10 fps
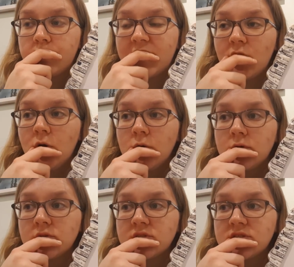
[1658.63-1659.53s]

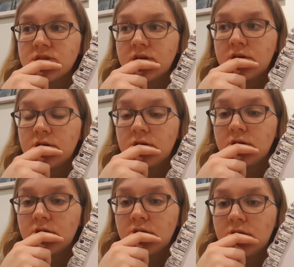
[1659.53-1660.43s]
because
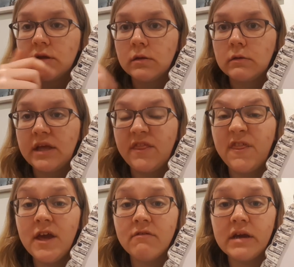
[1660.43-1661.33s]
in
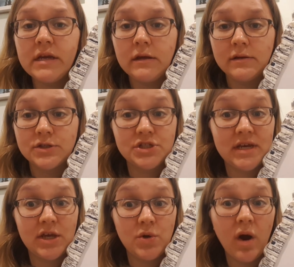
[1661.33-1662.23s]
theory it should
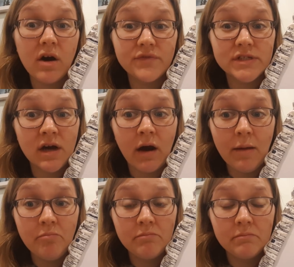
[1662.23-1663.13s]
take you half the
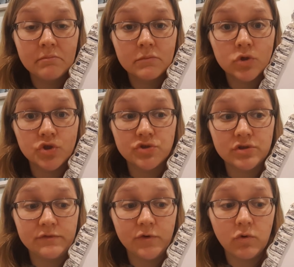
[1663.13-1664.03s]
time, because you're not
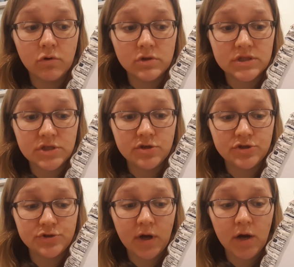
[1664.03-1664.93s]
doing full crosses, you're only
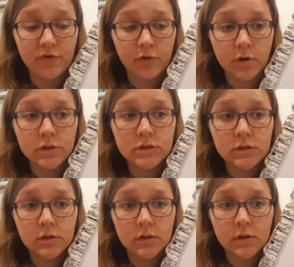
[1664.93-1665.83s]
doing half a cross
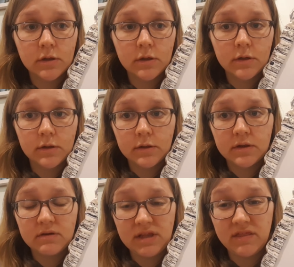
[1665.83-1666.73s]

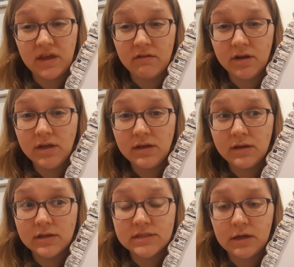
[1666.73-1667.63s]
in theory.
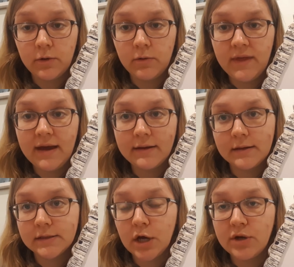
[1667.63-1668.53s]
So that
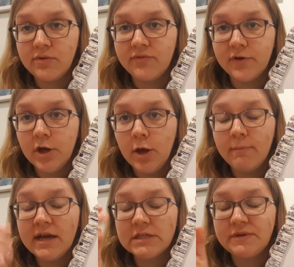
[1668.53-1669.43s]
kind of
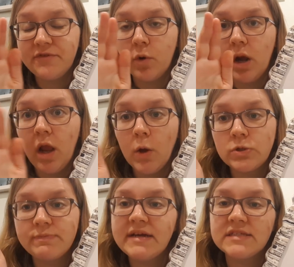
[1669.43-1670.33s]
makes me feel
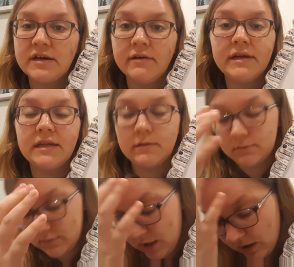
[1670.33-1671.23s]
loads better in
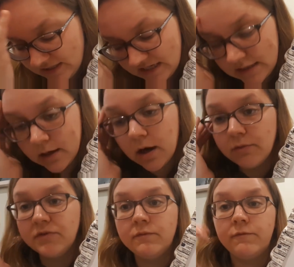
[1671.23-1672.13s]
the idea that I
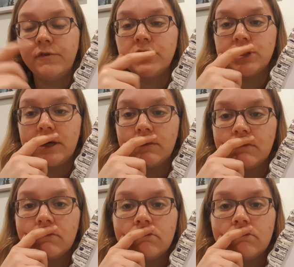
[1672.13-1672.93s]
would finish it